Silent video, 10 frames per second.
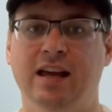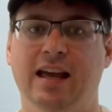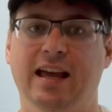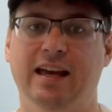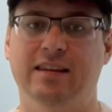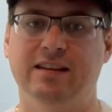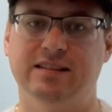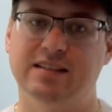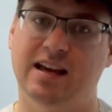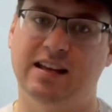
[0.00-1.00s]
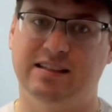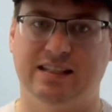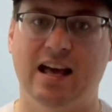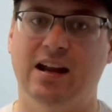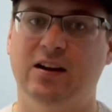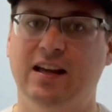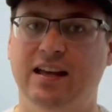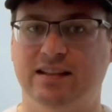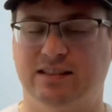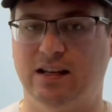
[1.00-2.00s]
and this is on Saturday
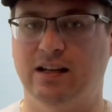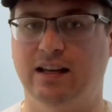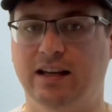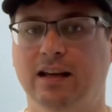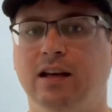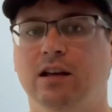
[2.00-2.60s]
and Sunday.